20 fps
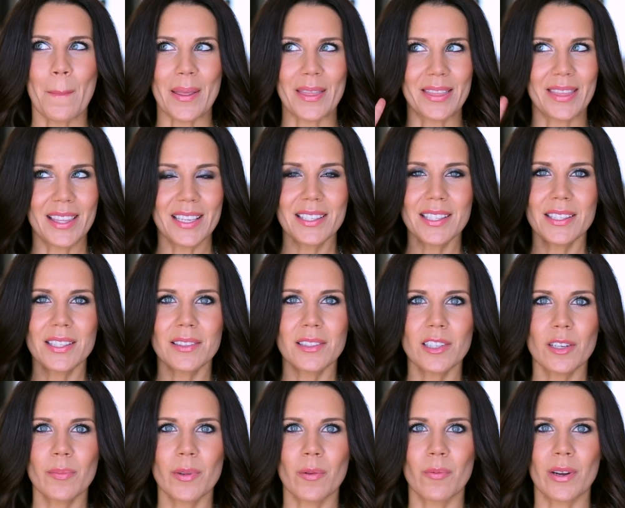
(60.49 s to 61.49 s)
but this is a
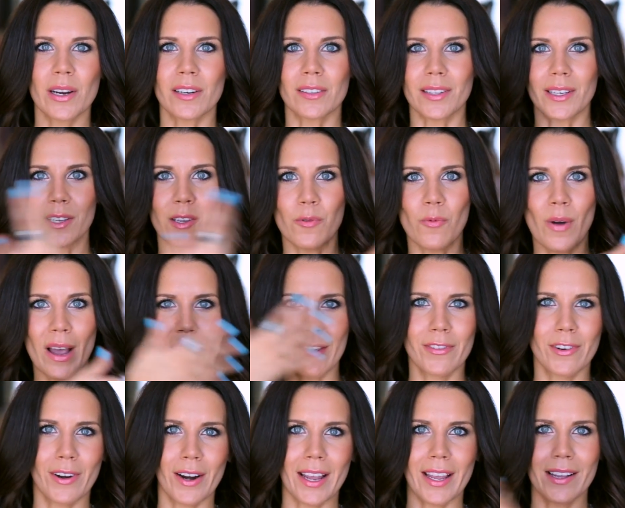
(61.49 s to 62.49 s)
little bit weird. Like you
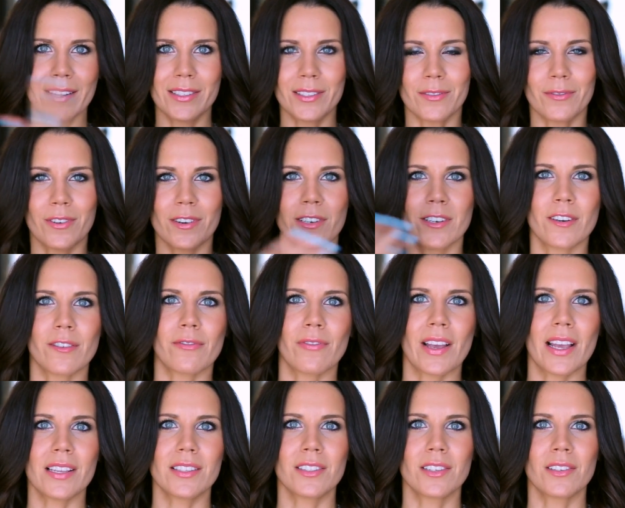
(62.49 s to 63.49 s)
wave your hands in front of your
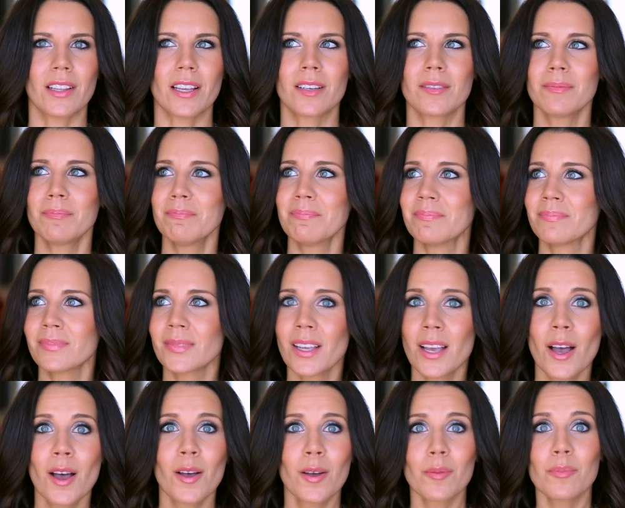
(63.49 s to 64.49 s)
face and you're like, hmm,
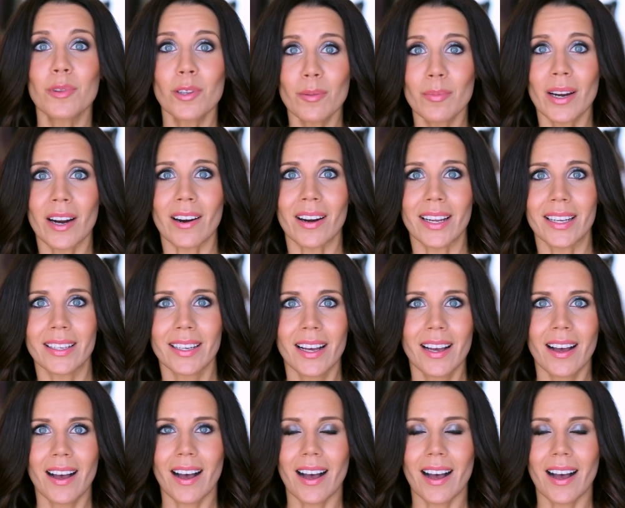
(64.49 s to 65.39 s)
blueberry.